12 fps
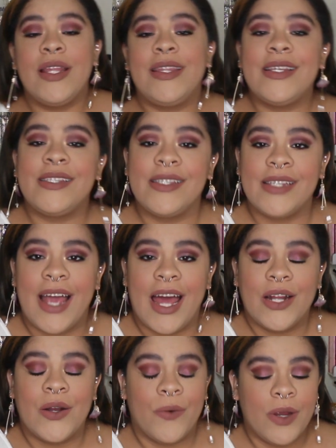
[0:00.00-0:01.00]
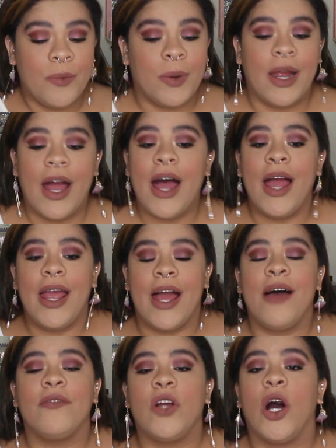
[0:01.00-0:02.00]
this is the category where I
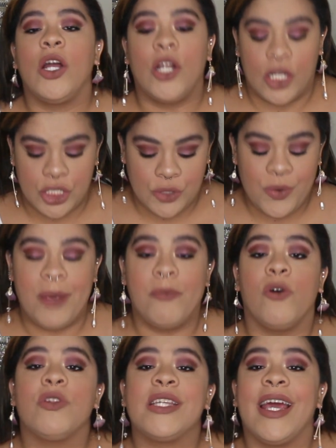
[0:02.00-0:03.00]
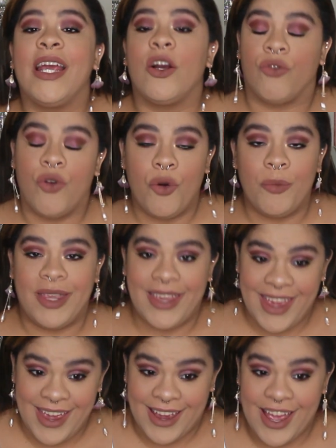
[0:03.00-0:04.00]
have gone onto a multi-chrome
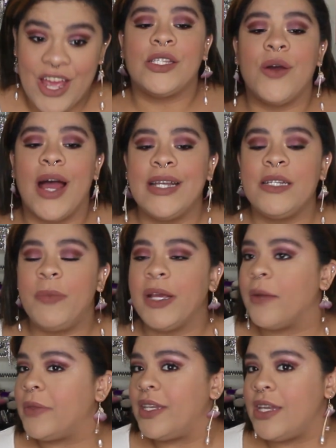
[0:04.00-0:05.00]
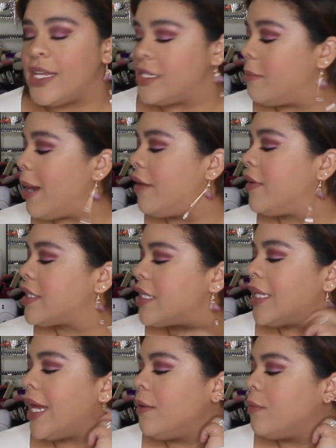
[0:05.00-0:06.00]
kick. So I did pick up the Danessa Myricks
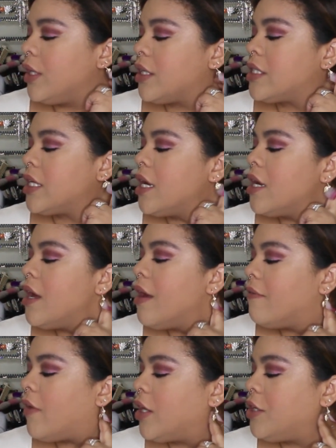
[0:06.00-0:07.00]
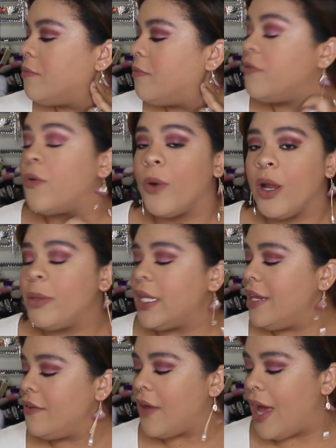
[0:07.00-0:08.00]
Lightworks Volume 4, I
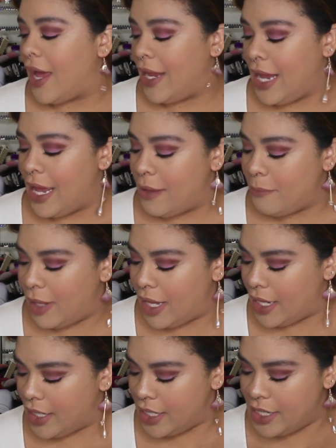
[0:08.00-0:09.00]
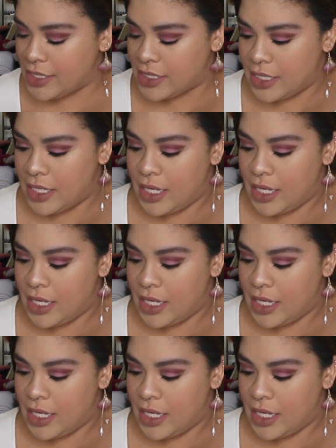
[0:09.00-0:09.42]
believe, I Am palette.